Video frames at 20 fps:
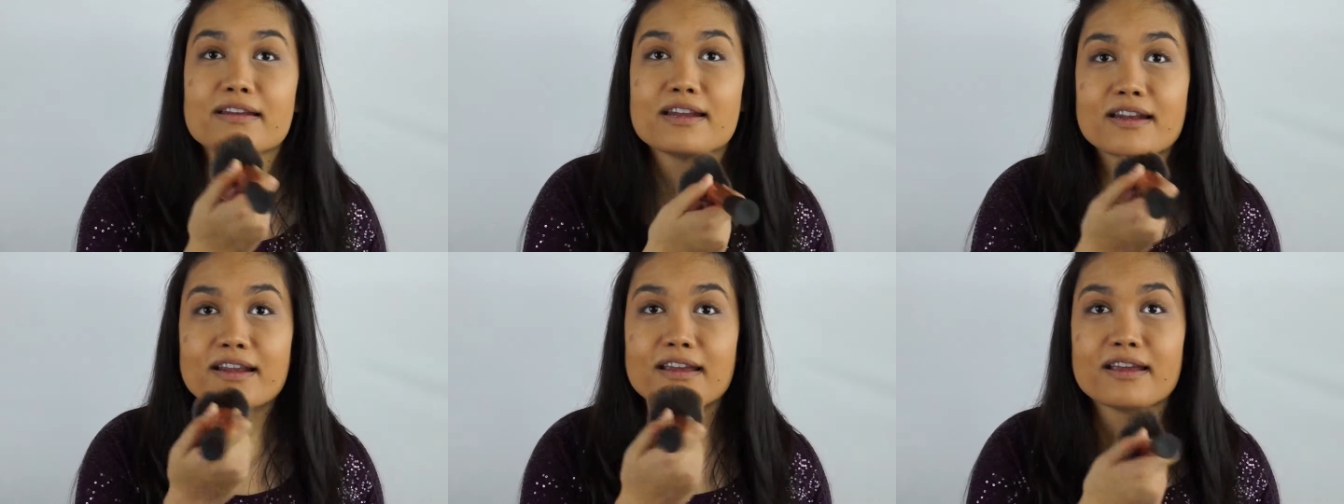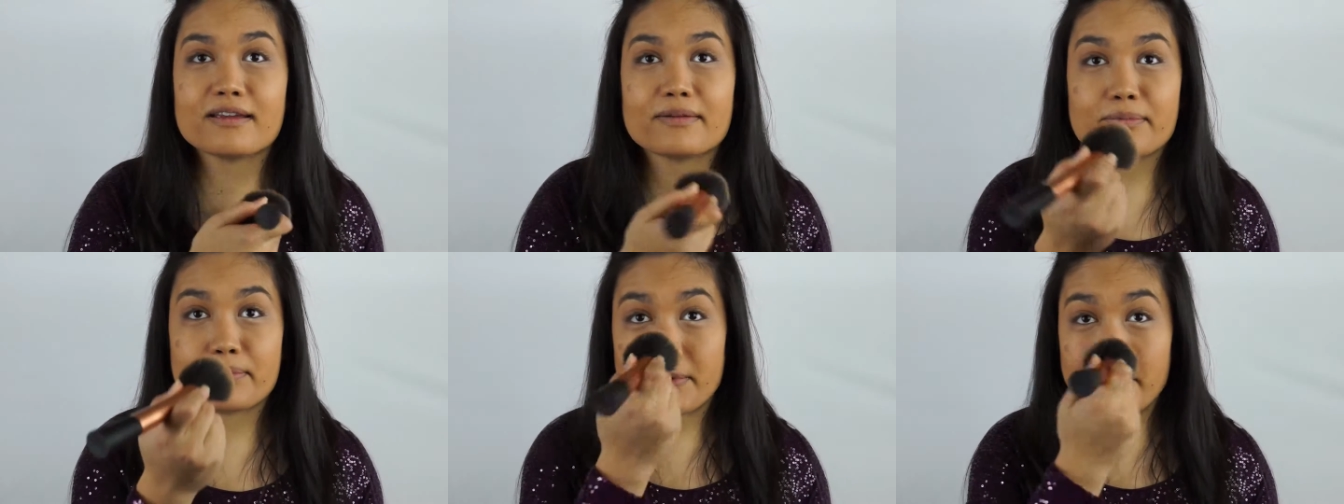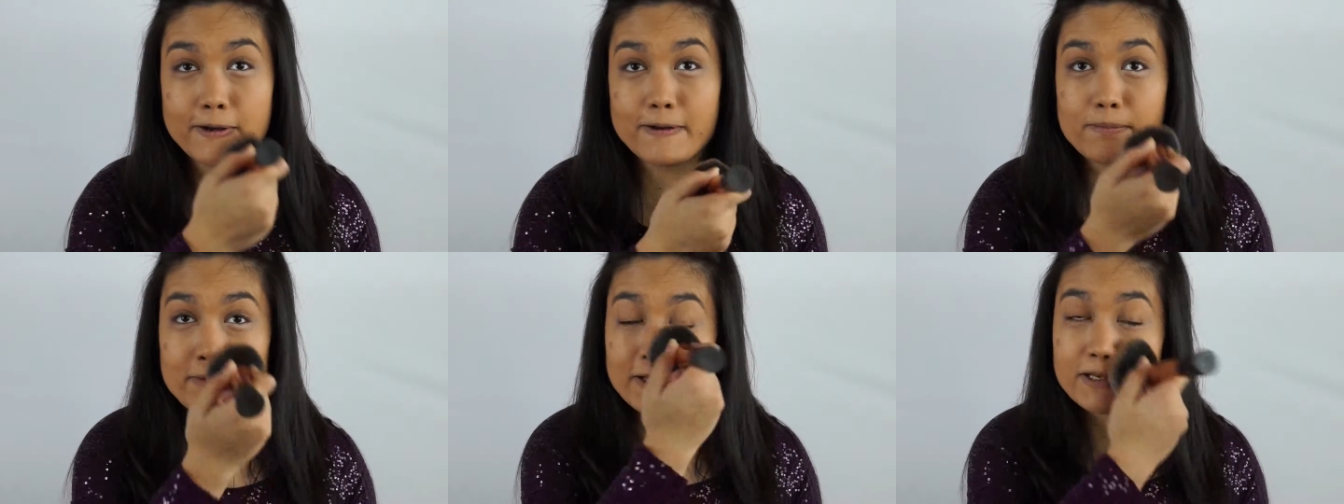and I
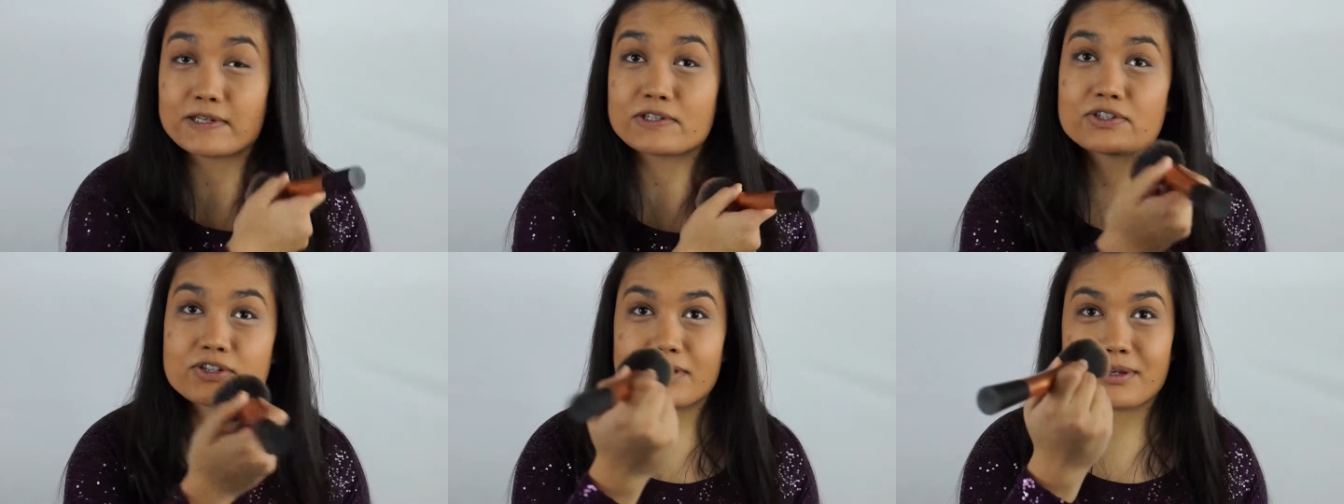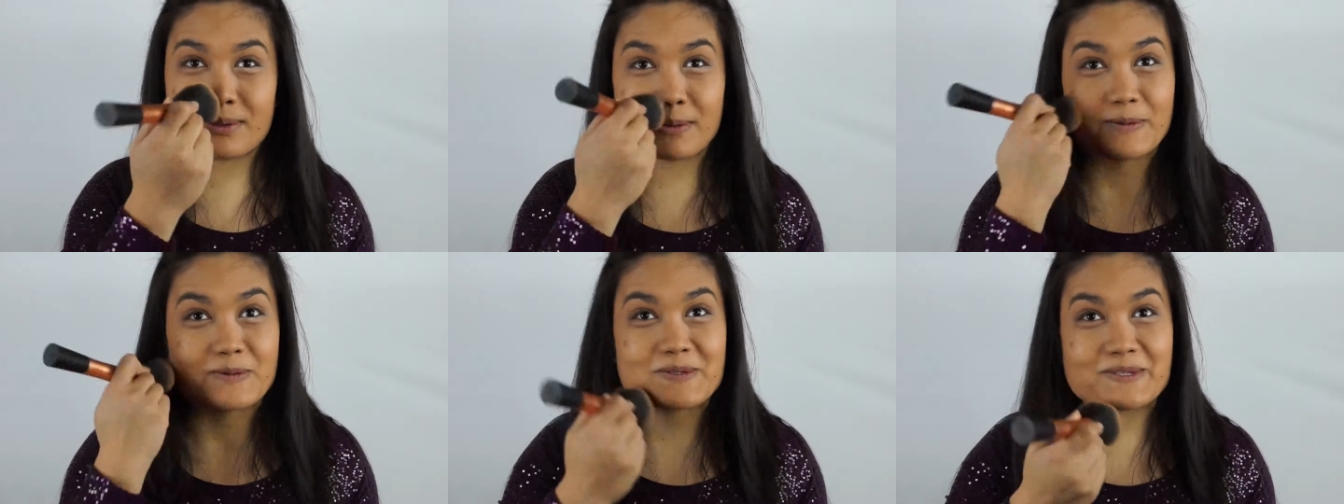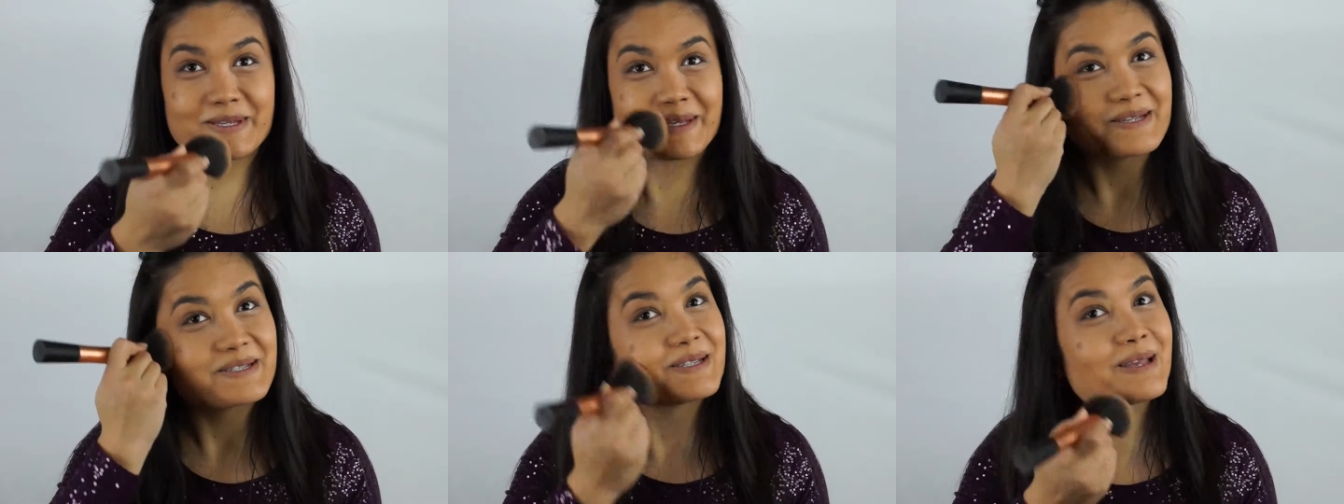pretty much use
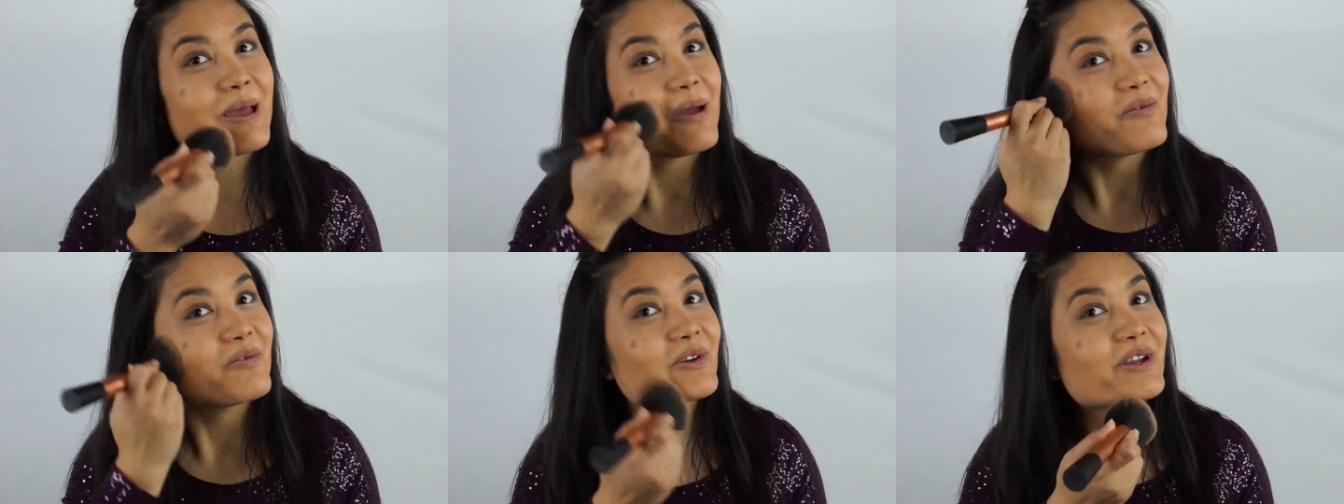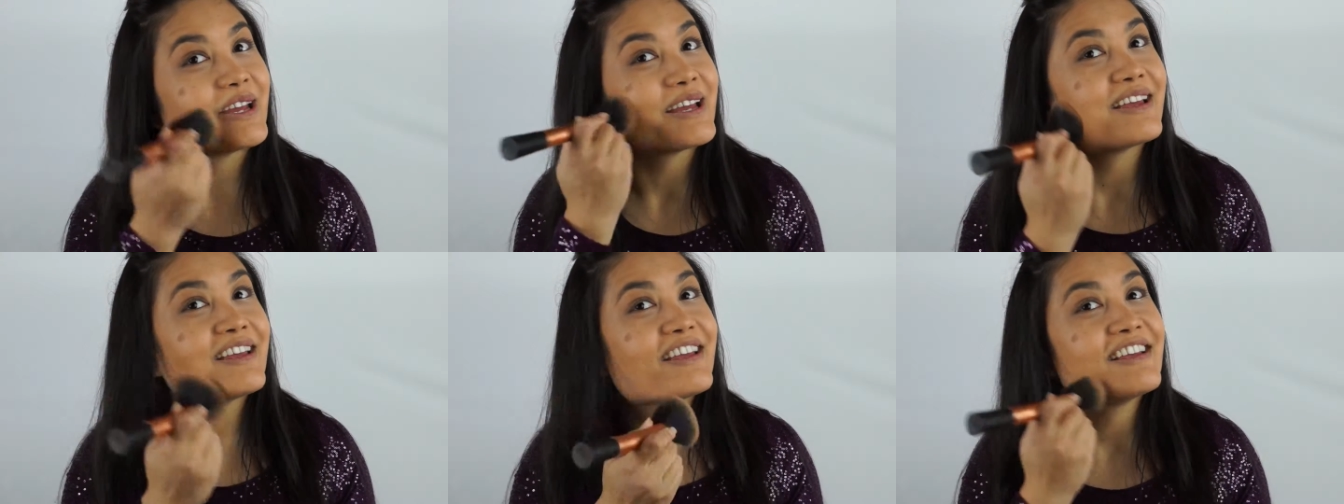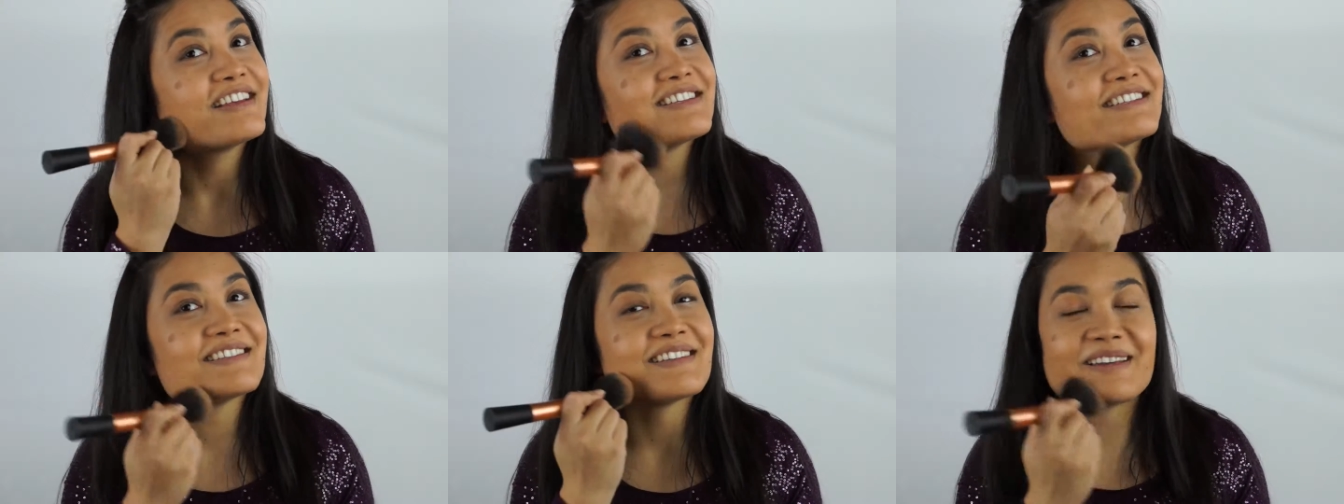this every
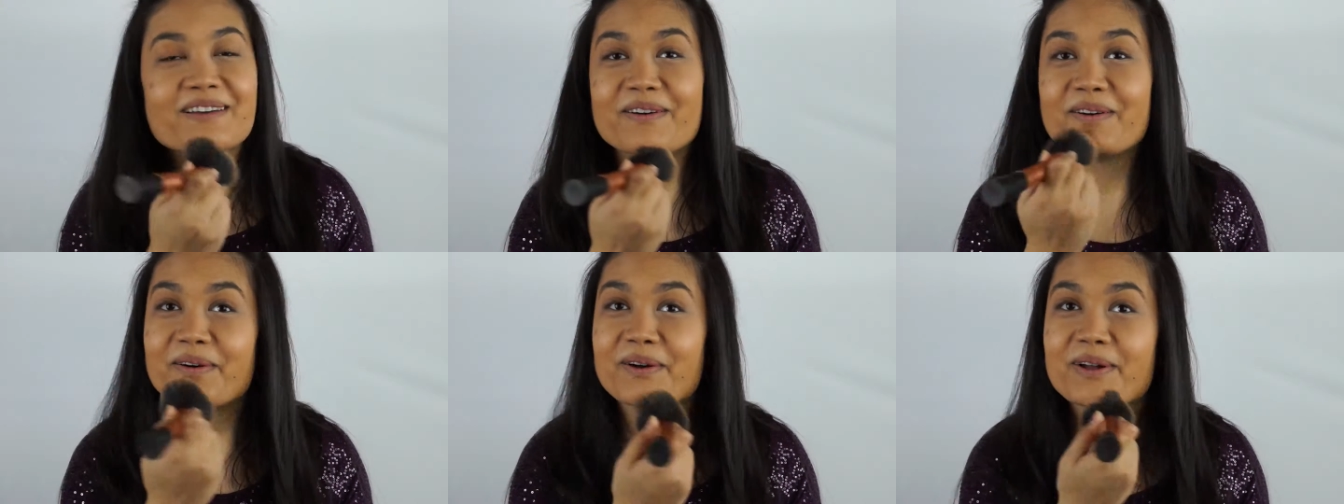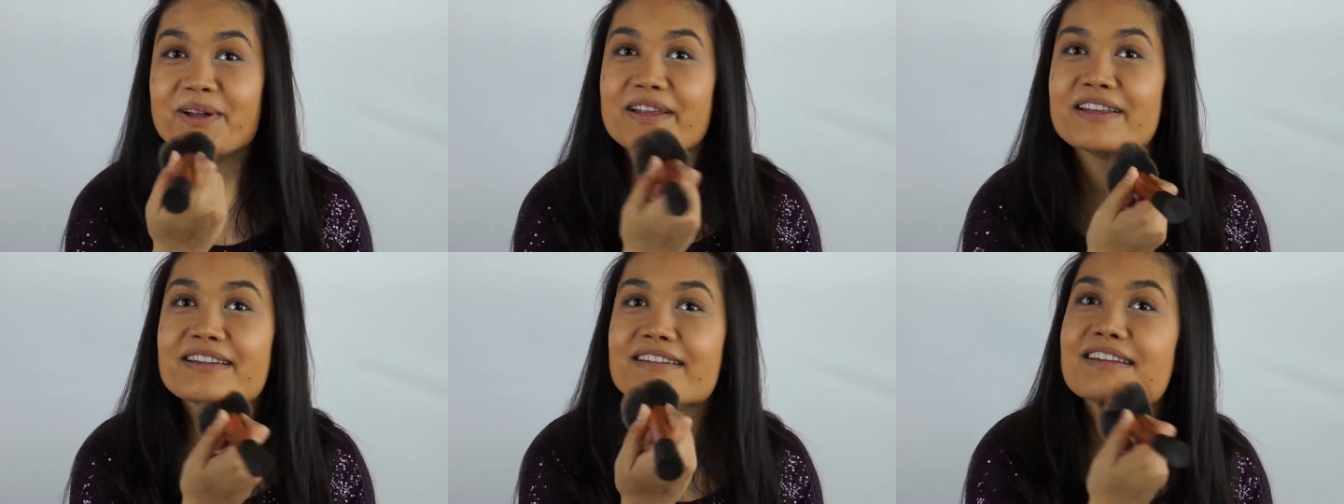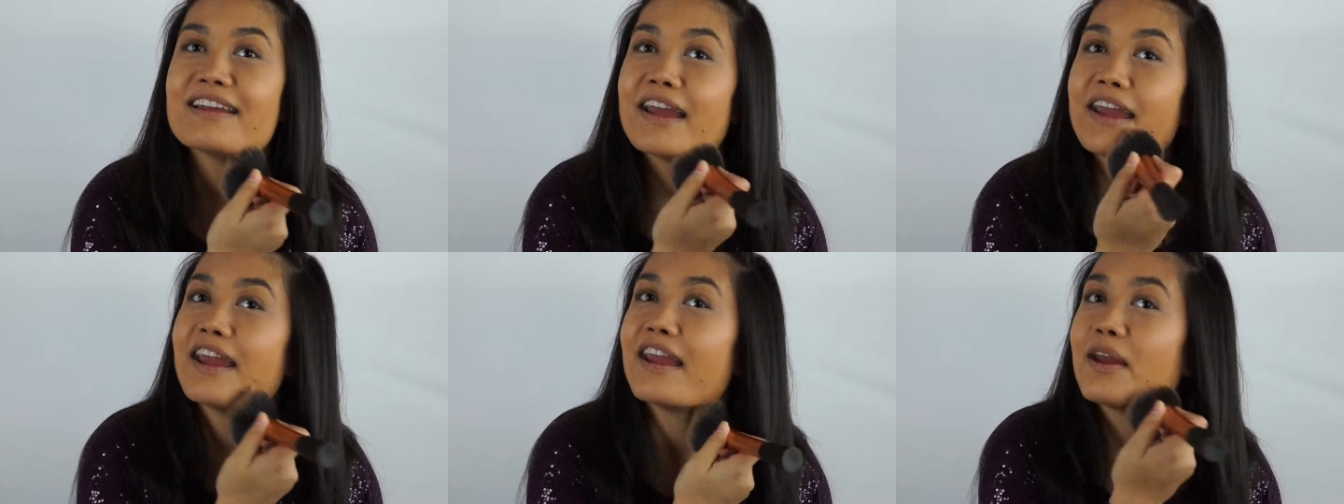single
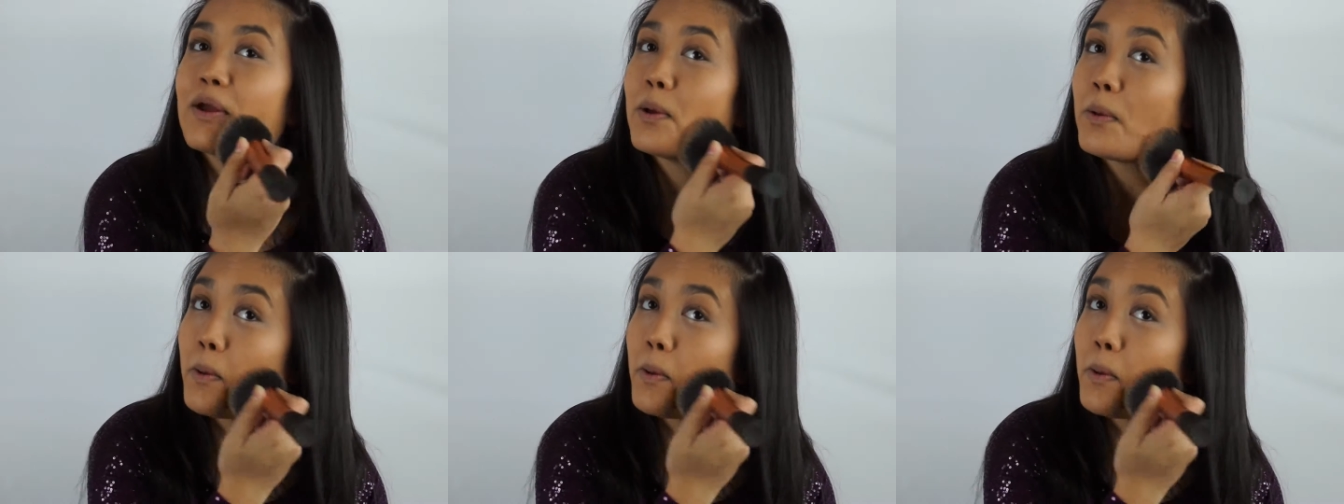day.